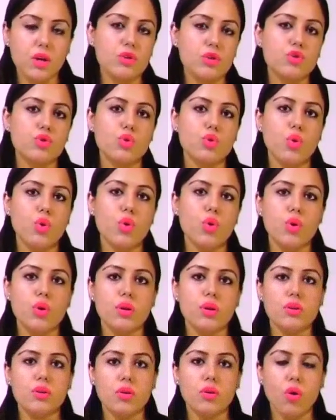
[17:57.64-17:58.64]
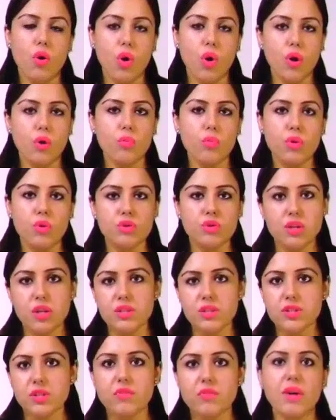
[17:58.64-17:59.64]
So hormone
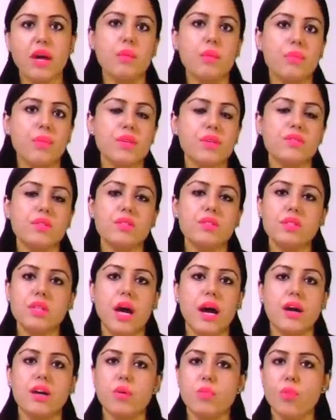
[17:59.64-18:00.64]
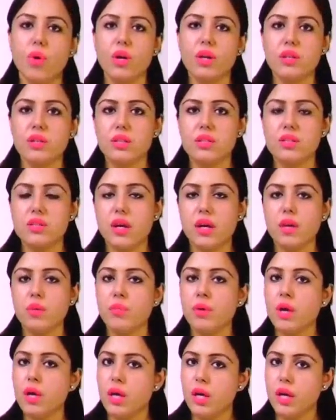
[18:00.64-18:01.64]
sensitive lipase is catabolic enzyme.
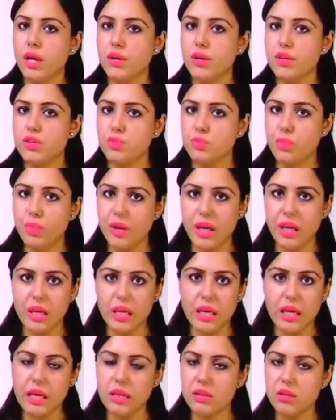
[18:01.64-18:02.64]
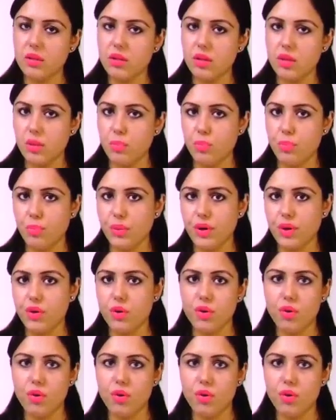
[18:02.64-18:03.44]
It is breaking the lipid